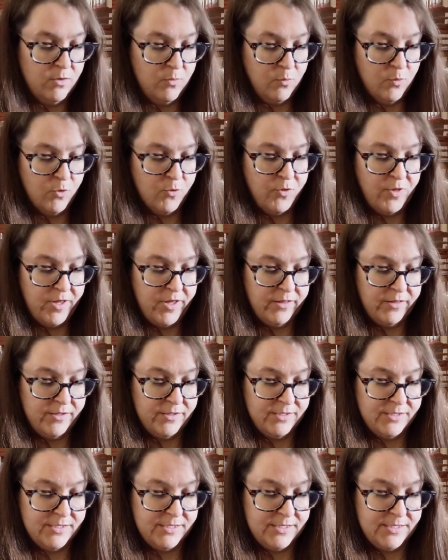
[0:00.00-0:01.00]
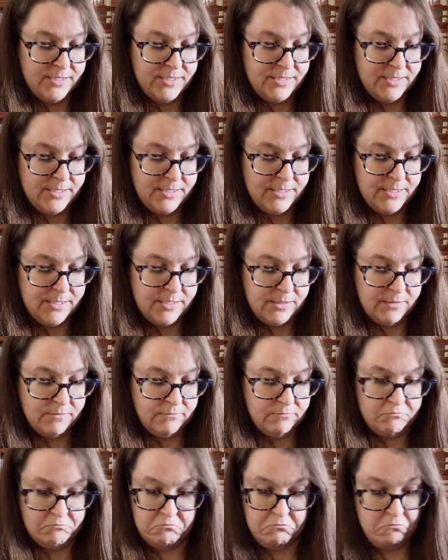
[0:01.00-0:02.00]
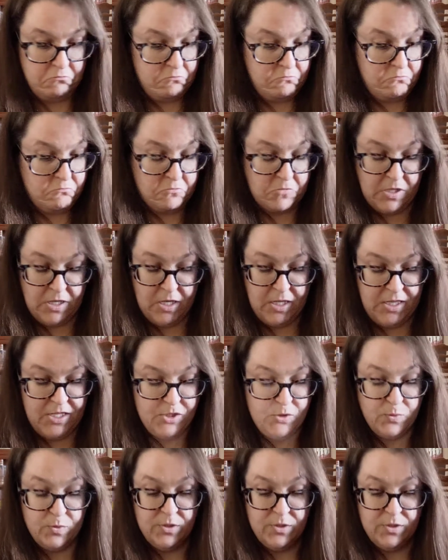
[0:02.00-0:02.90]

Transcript: Ruth Ellis. This